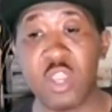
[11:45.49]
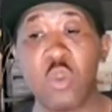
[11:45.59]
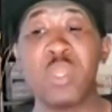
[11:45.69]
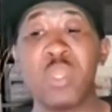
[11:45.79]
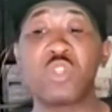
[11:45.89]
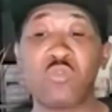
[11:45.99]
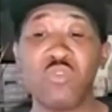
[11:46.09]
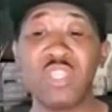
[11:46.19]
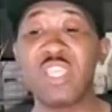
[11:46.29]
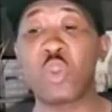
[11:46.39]
We start
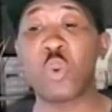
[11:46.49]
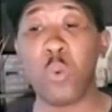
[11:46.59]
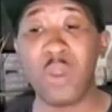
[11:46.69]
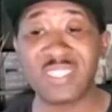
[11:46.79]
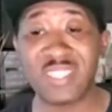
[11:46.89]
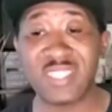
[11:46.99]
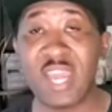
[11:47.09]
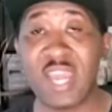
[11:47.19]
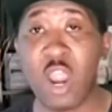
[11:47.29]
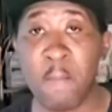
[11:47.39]
really questioning
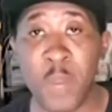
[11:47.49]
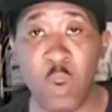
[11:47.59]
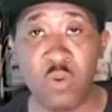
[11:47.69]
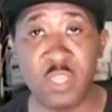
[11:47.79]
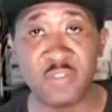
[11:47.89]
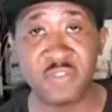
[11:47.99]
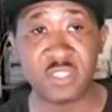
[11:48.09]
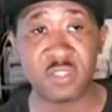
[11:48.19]
our motives.